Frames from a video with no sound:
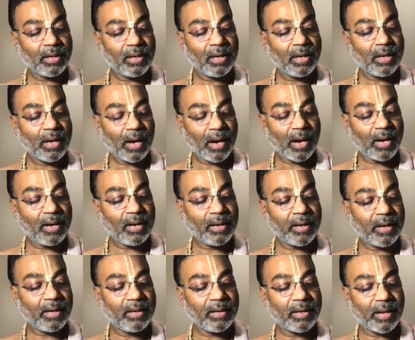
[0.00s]
and
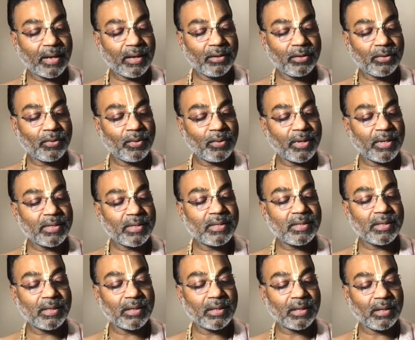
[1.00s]
that there is no
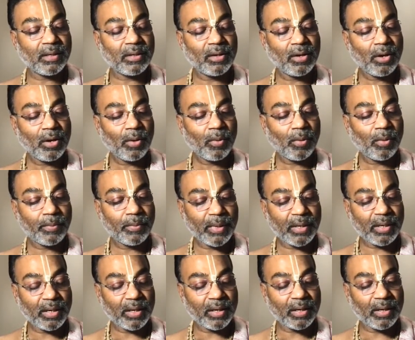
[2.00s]
necessity for
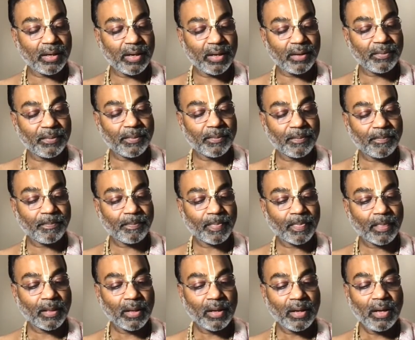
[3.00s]
material life.
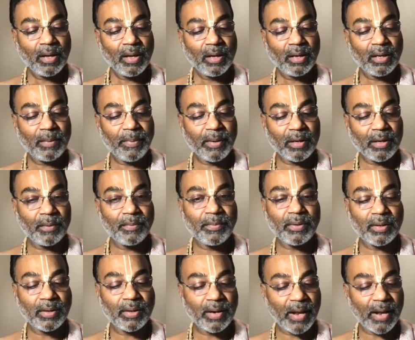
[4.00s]
He becomes
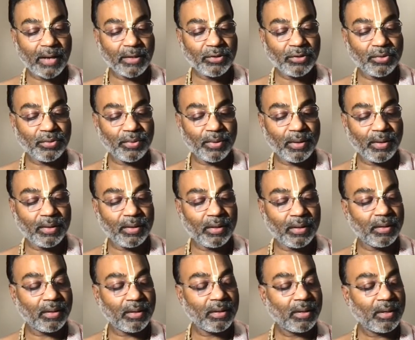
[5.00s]

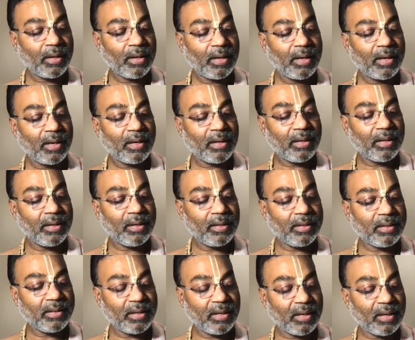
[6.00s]
naturally
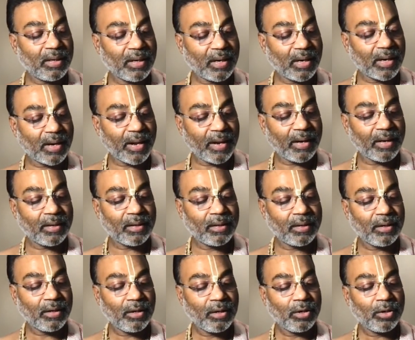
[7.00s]
disinclined
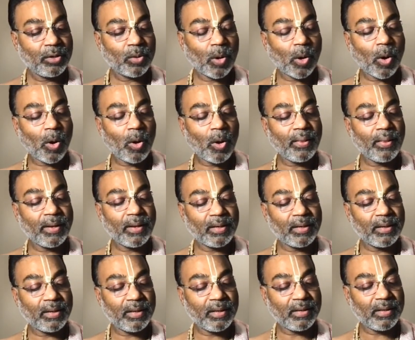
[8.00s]
to all that
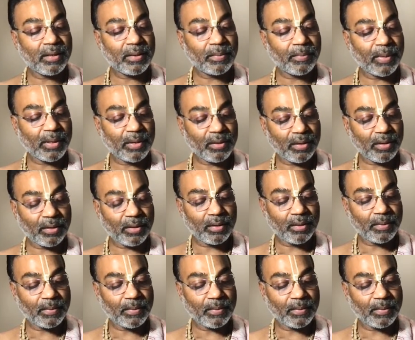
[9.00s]
is material.